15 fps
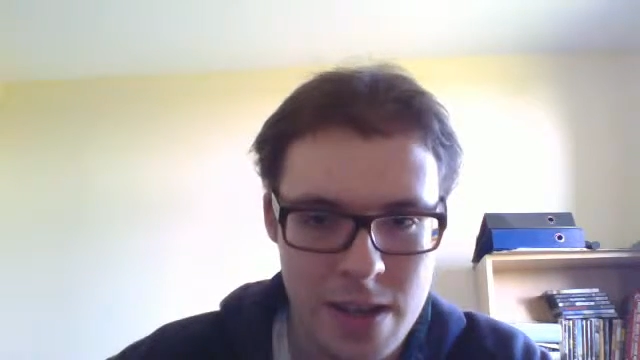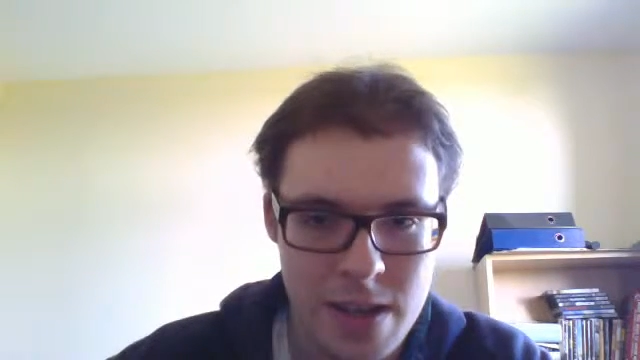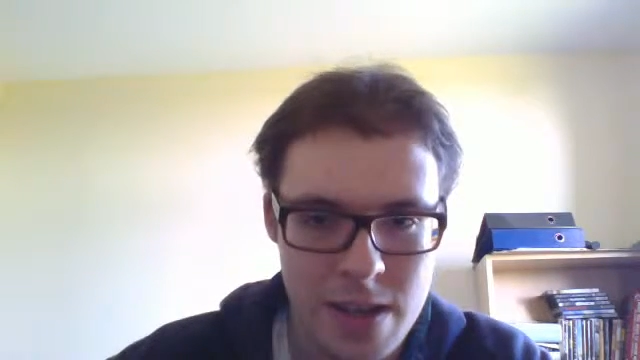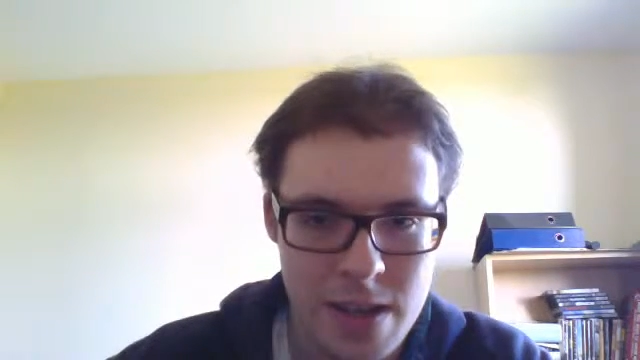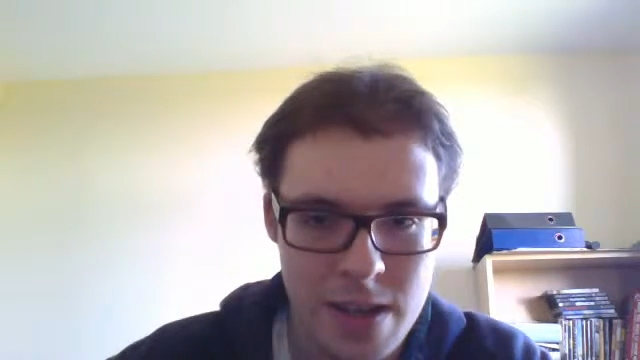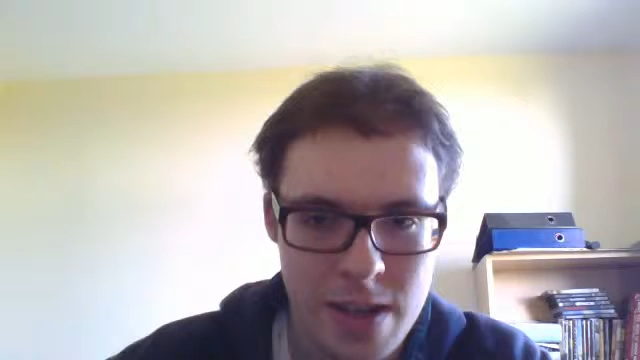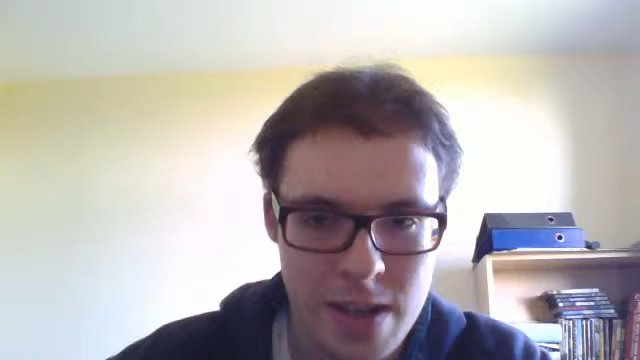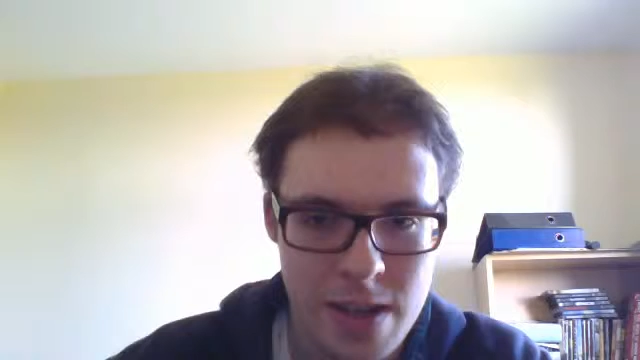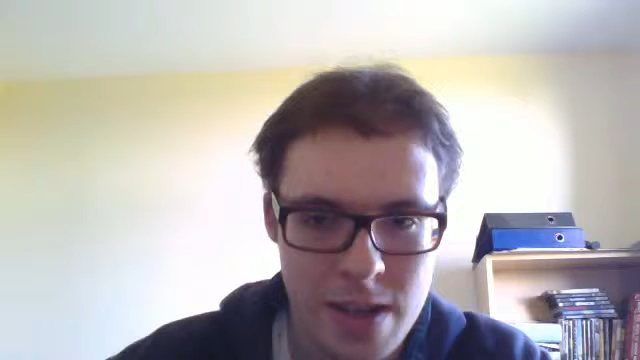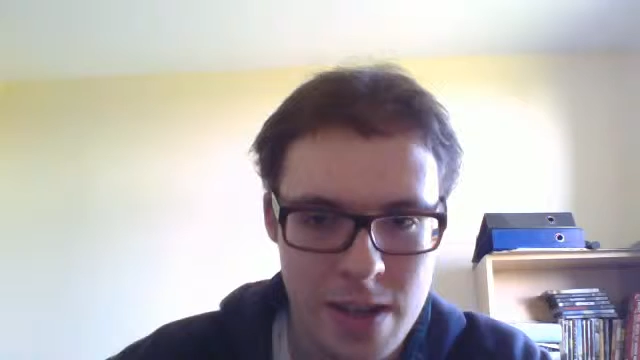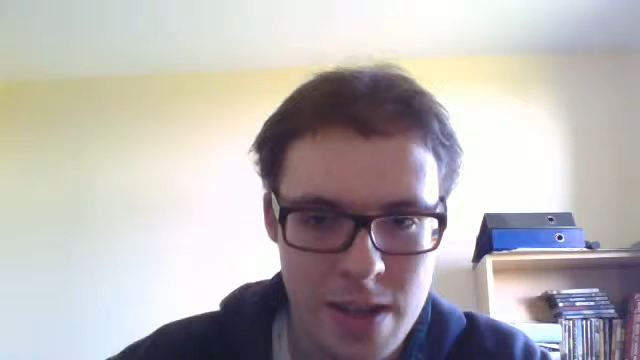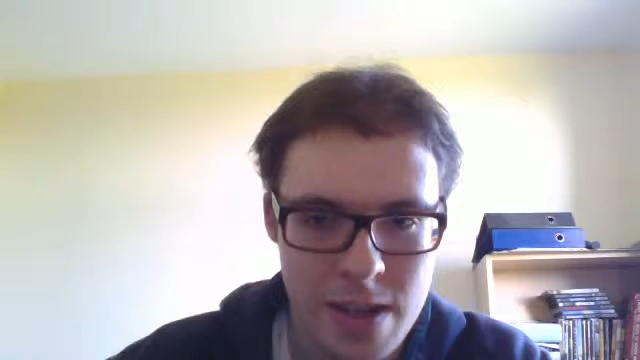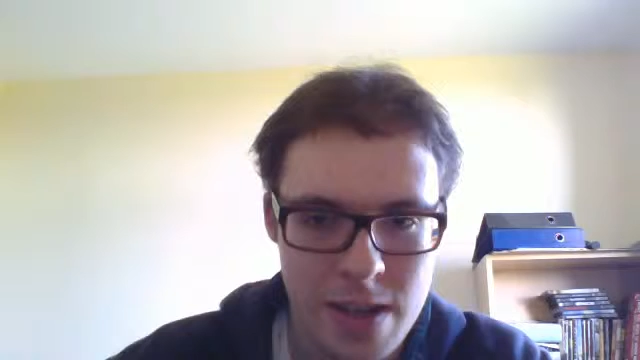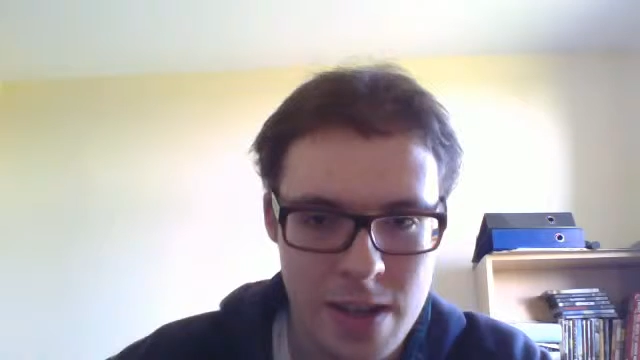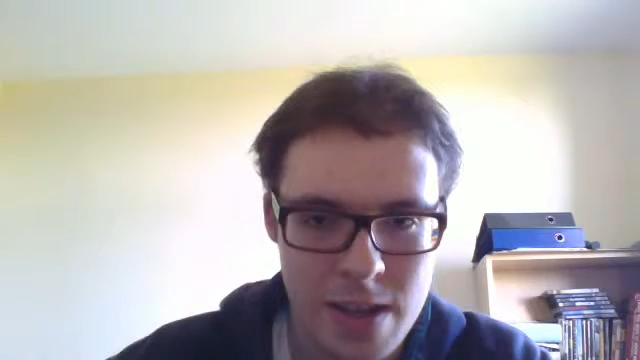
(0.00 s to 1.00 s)
God, I
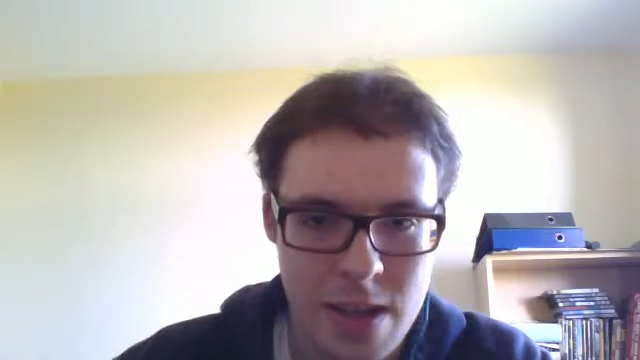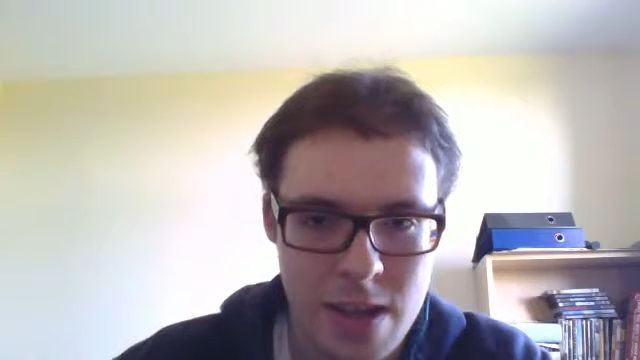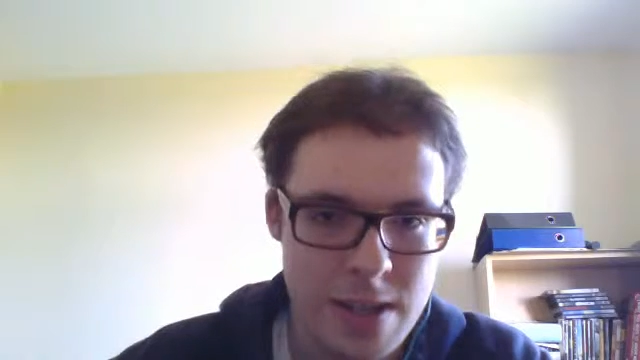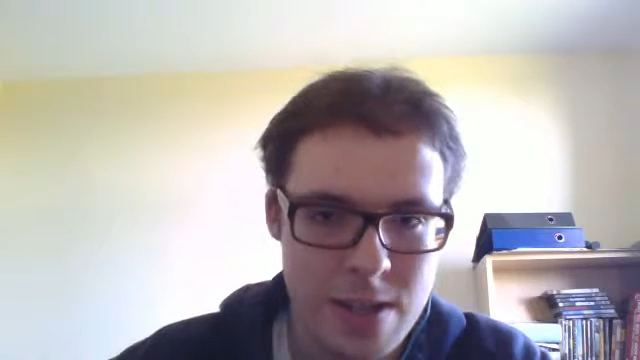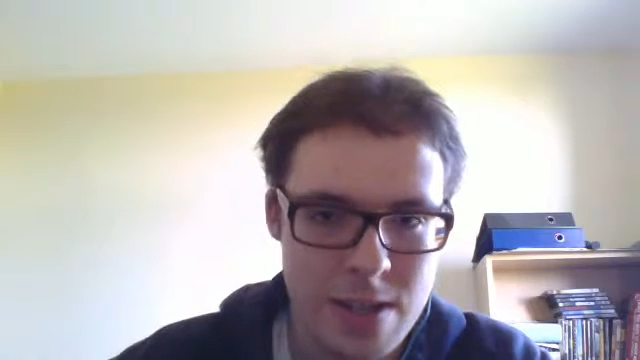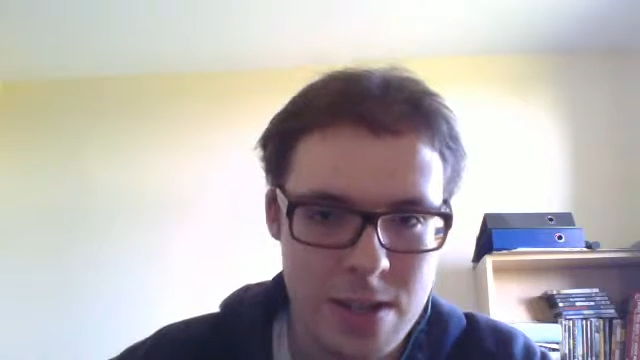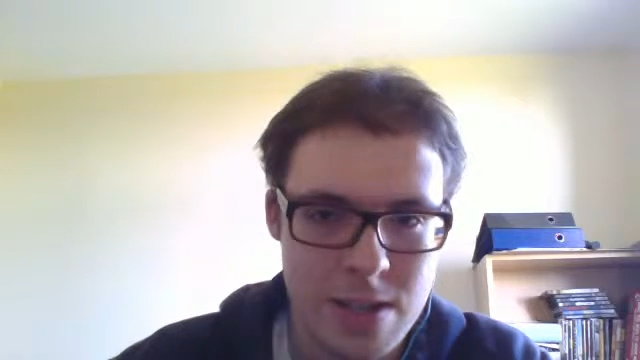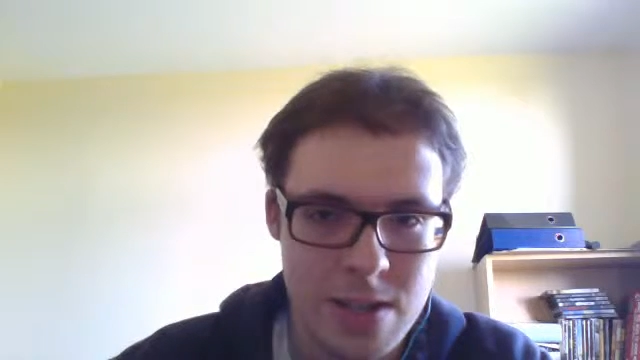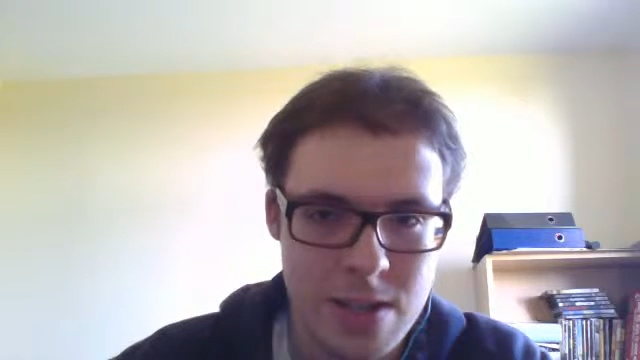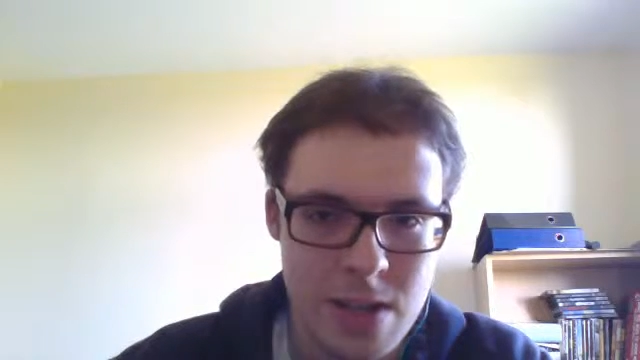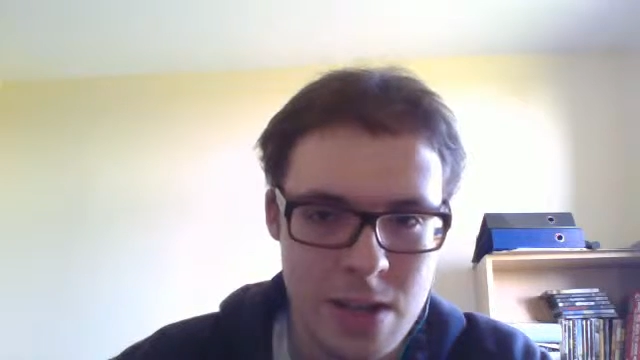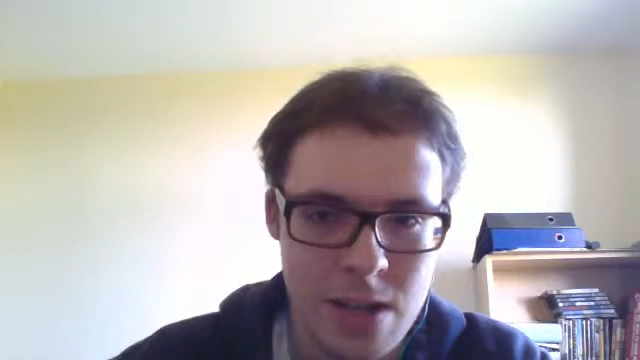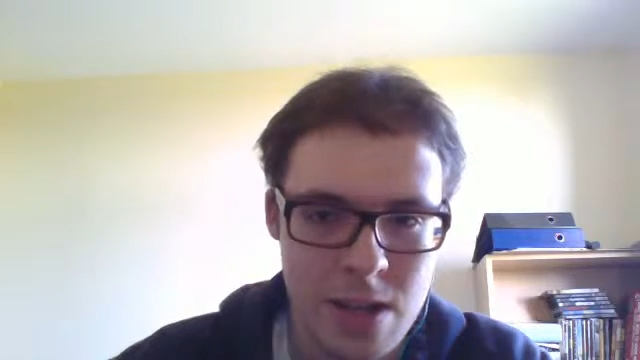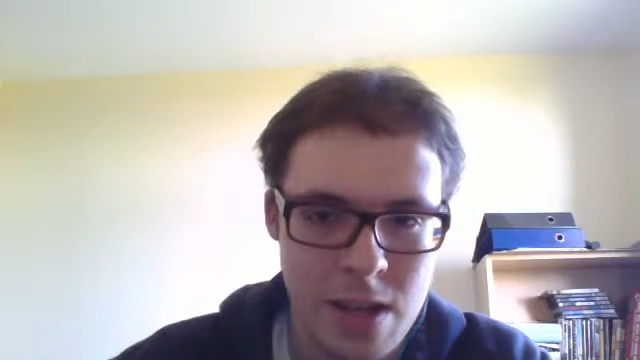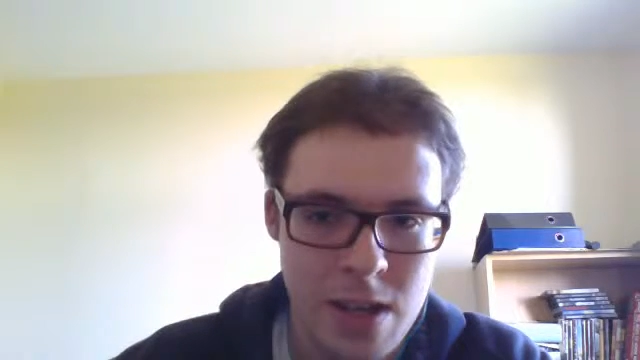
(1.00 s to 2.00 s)
wish they had this year's
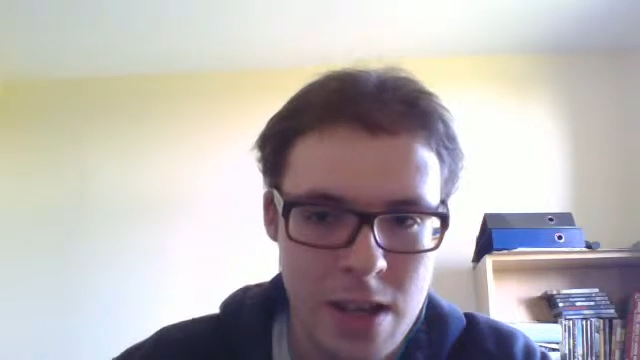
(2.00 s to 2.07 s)
car.